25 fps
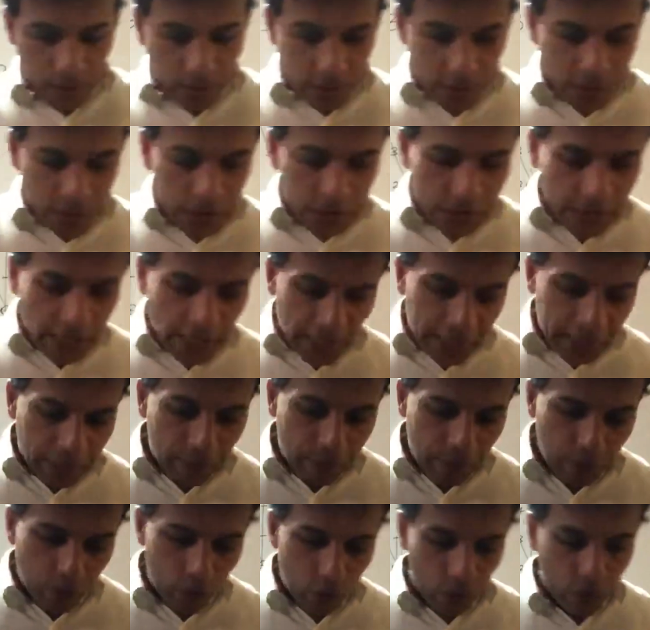This is another
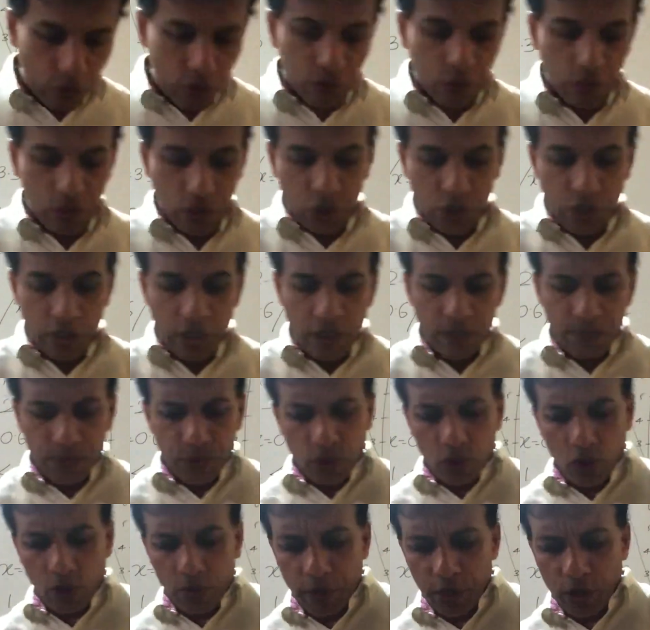important question.
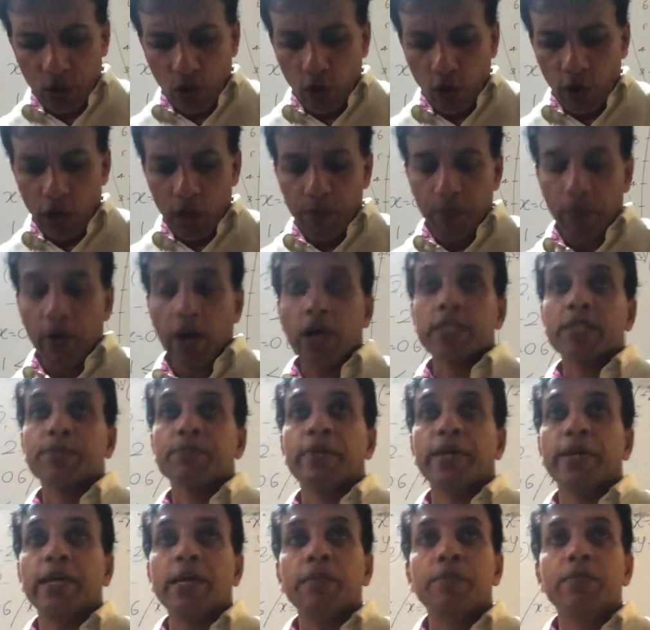So many oil pass
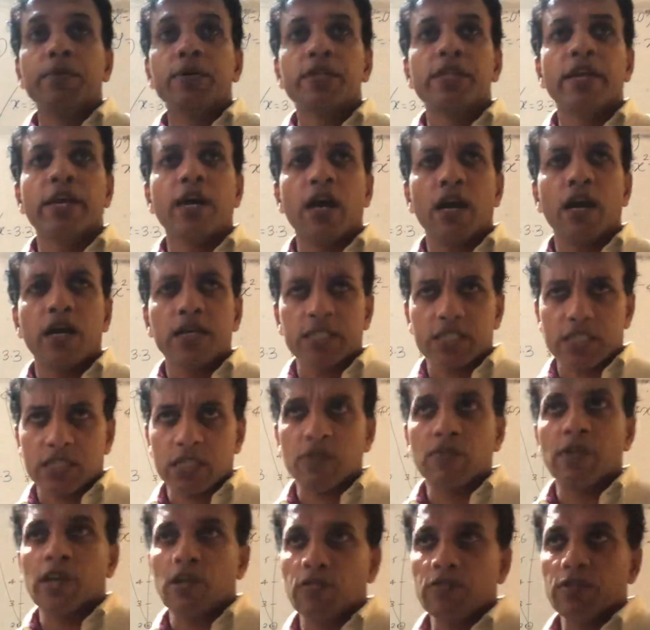paper, they ask
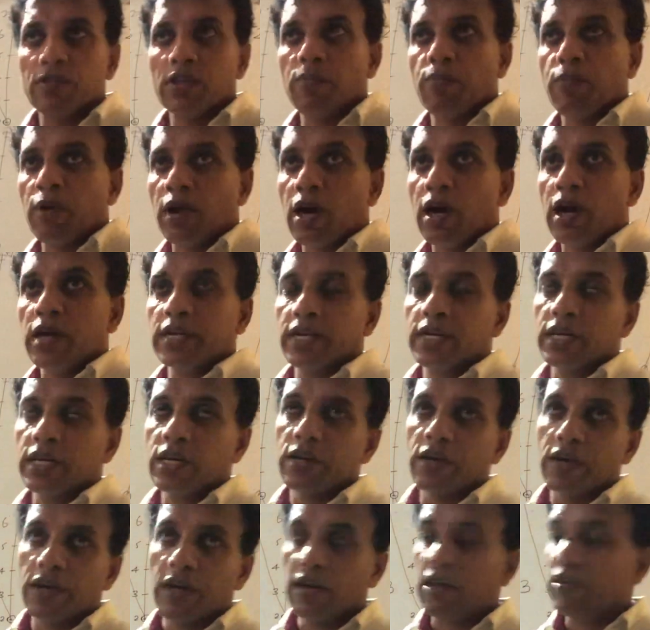one of the part in
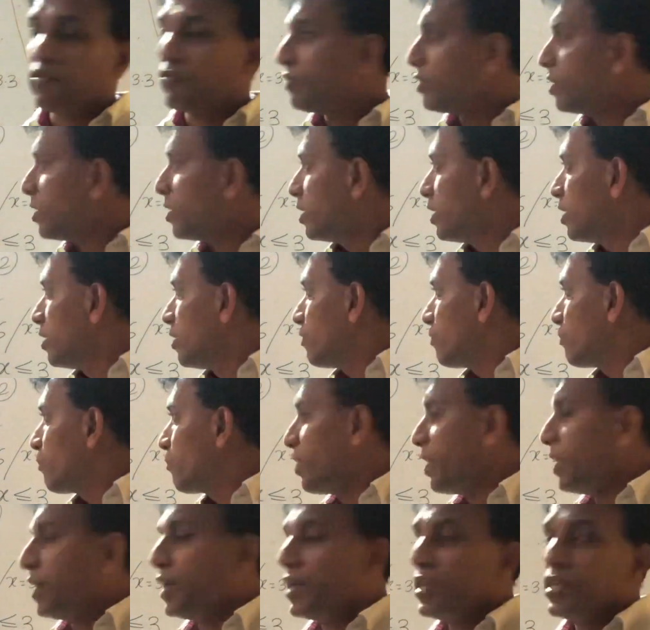graph.
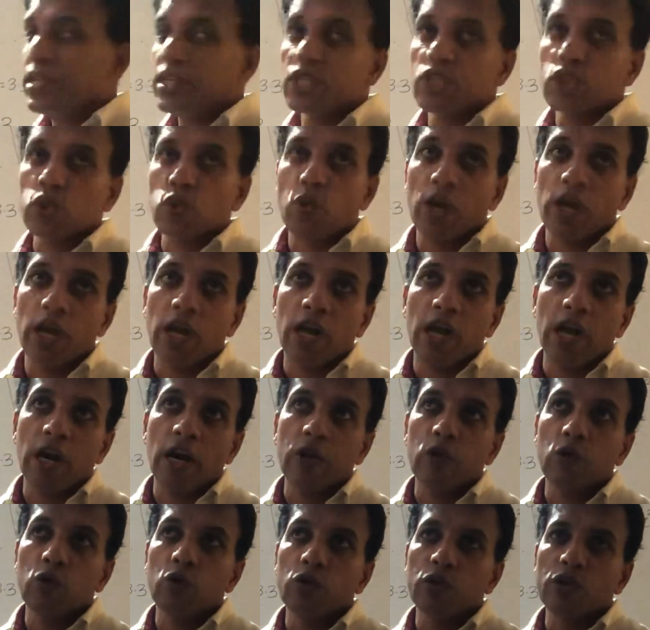find the square
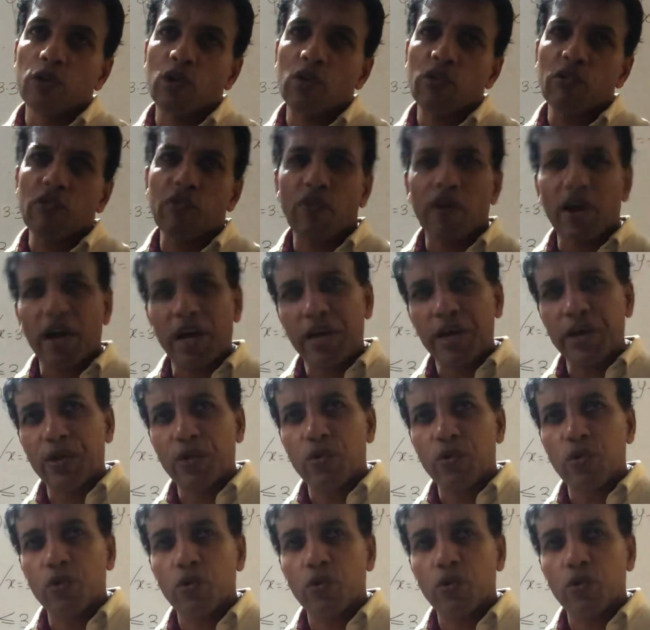root of 5